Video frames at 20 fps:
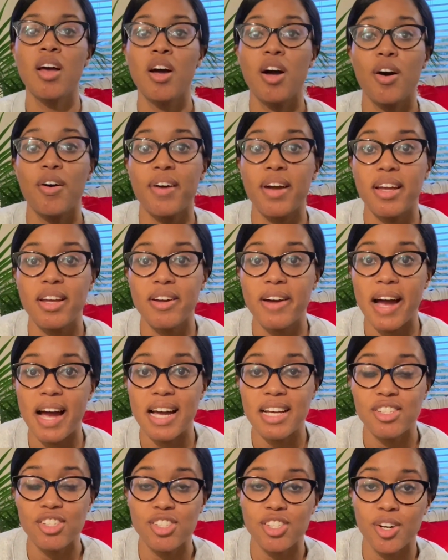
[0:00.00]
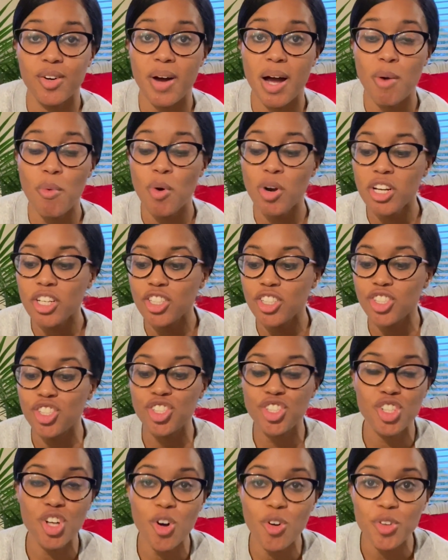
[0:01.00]
Okay, you guys, so I wanted to
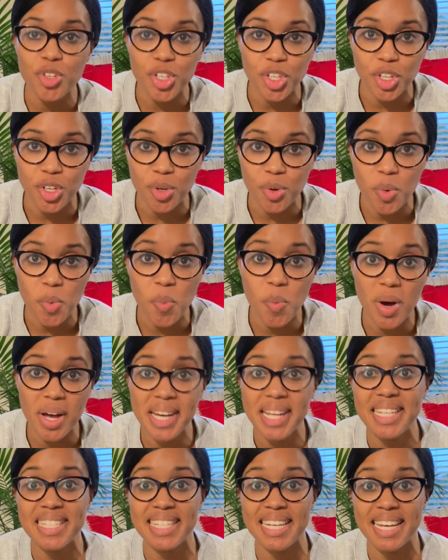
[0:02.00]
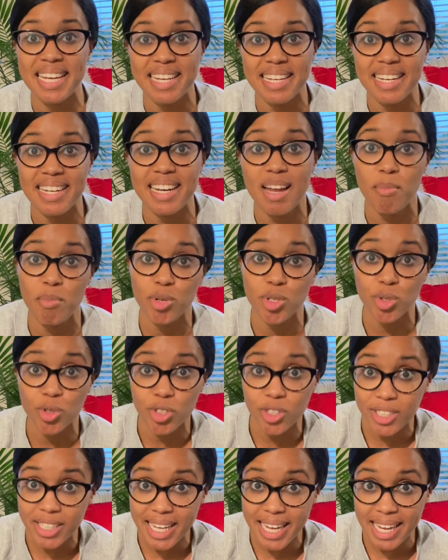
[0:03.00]
show you what is in an
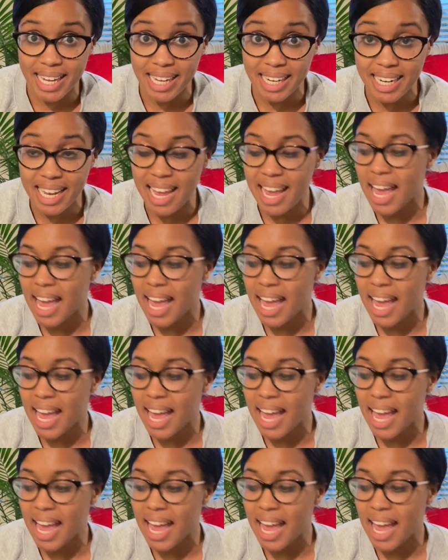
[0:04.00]
epidural kit.